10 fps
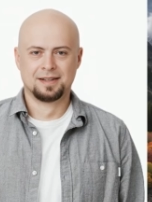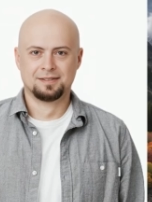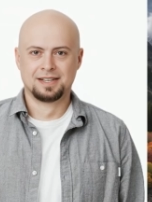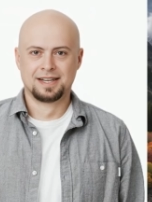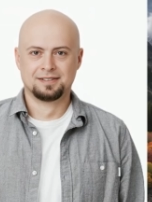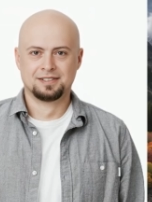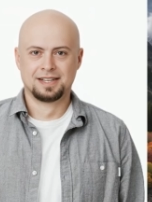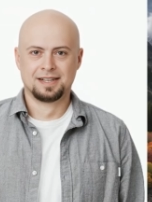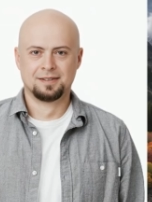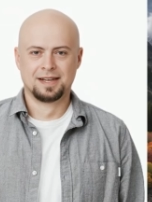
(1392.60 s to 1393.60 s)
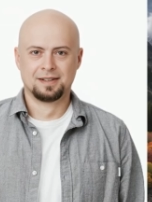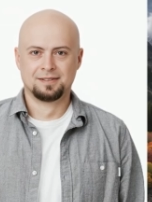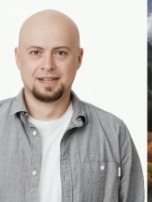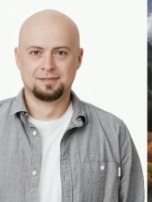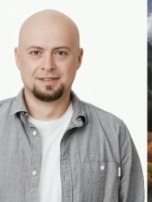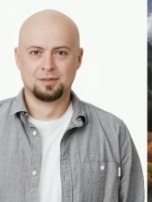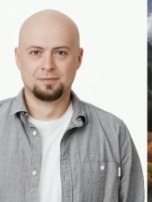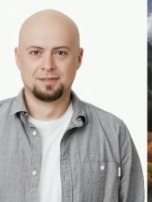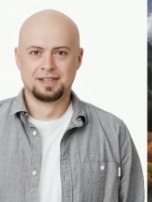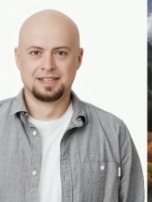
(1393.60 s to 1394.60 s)
the landscape becoming
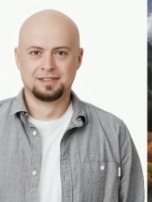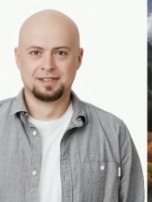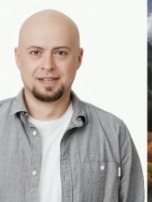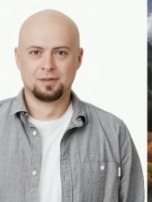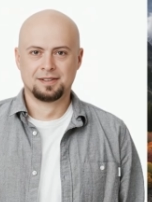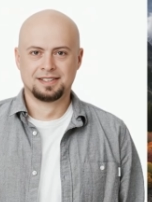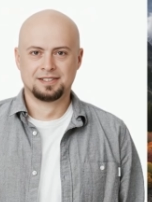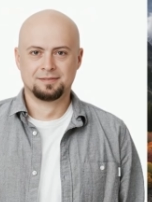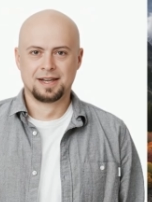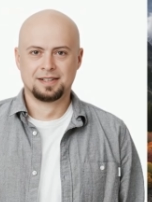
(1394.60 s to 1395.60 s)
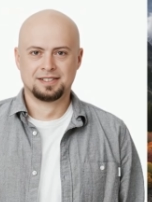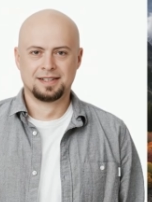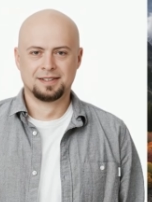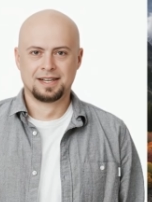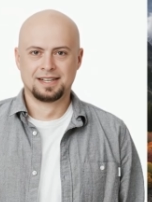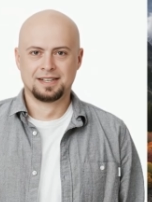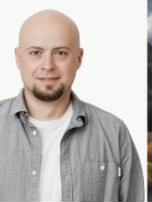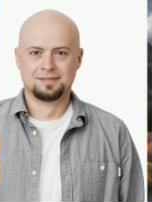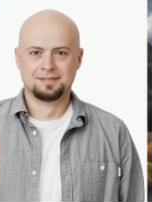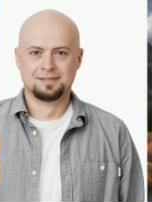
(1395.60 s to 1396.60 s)
more rugged with each passing day.
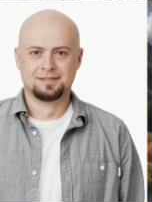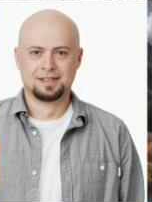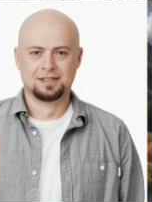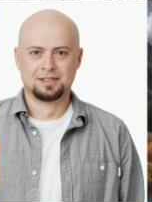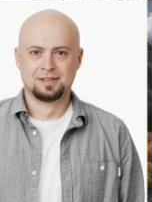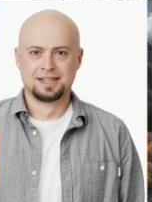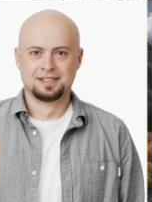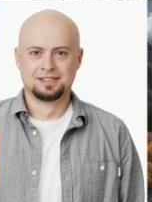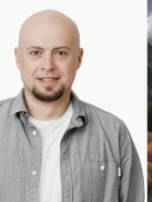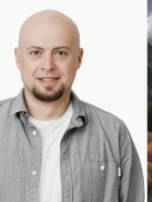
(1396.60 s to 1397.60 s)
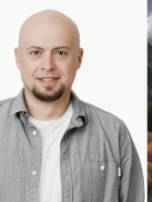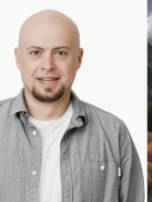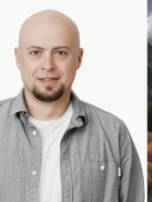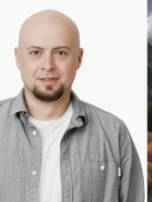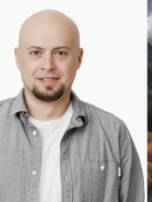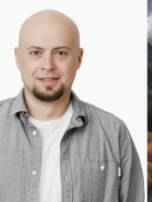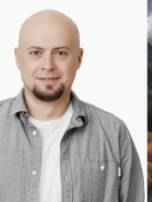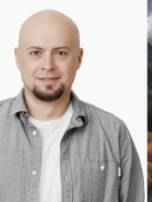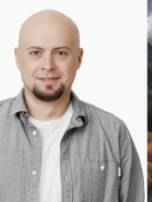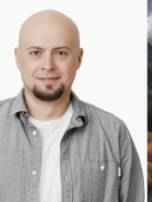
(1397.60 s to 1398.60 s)
The trees thinned out,
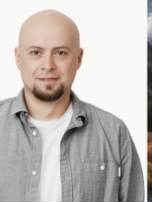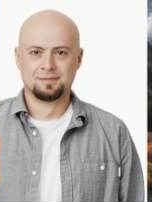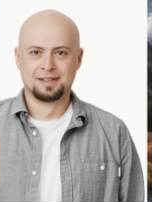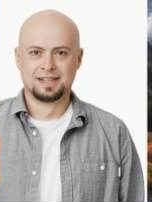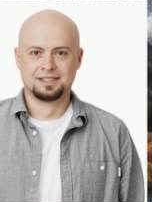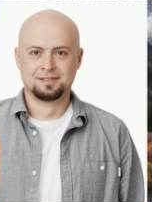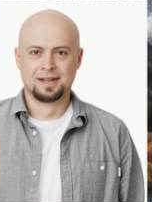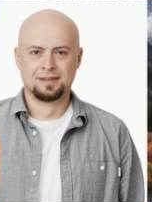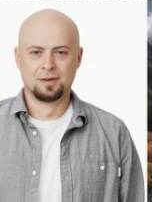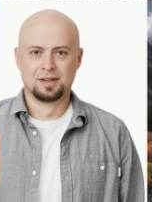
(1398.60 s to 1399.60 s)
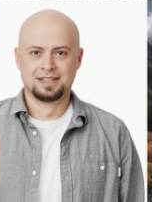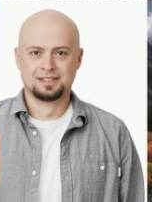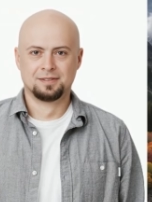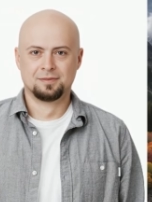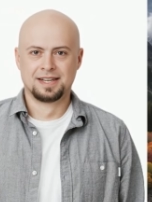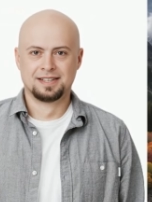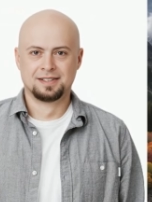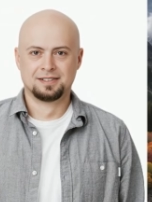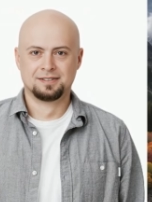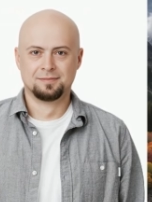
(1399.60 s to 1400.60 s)
replaced by rocky terrain
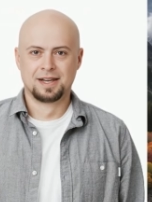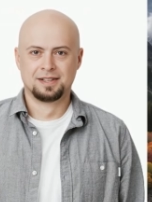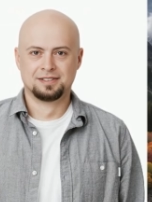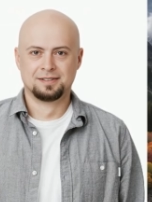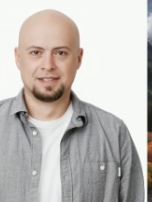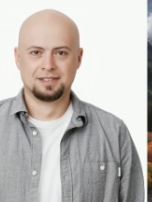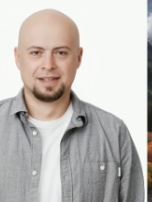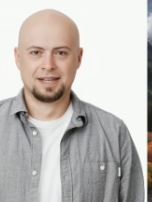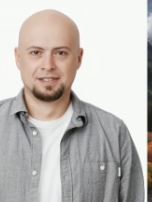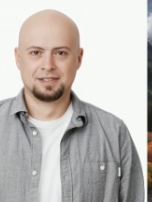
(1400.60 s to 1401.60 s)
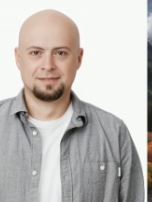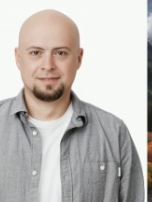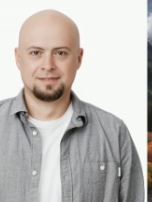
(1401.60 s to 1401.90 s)
and sparse vegetation.